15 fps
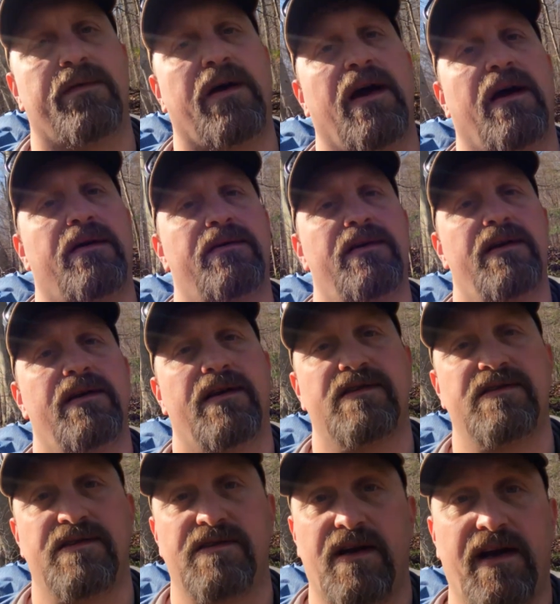Well,
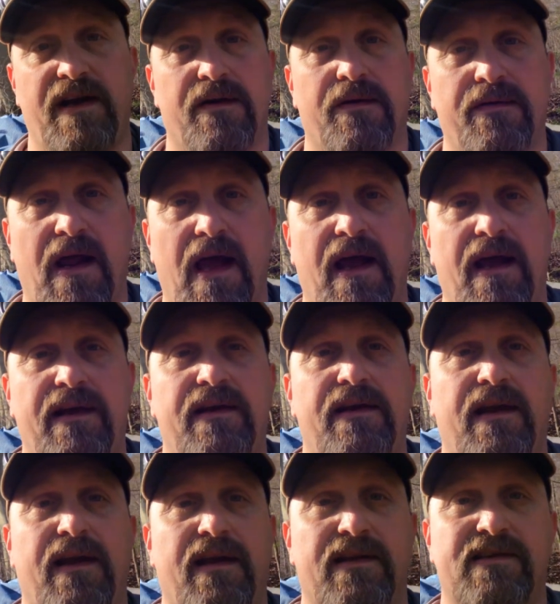this is a Hero 9
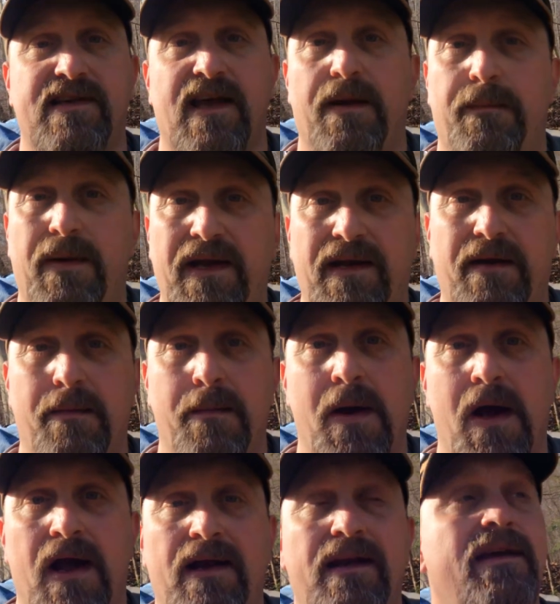and it's got a medium
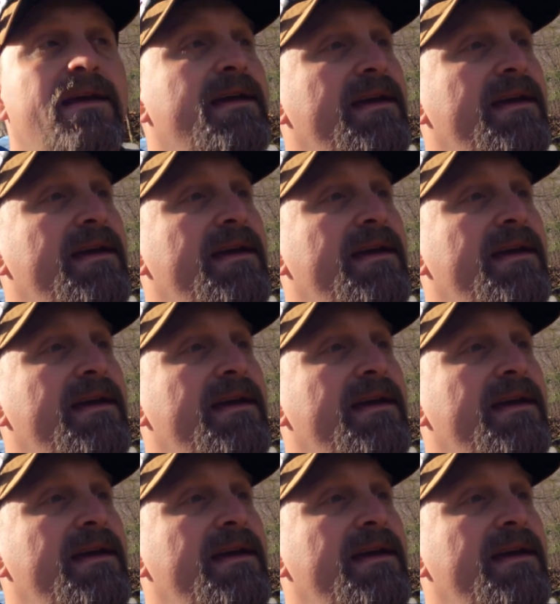mod,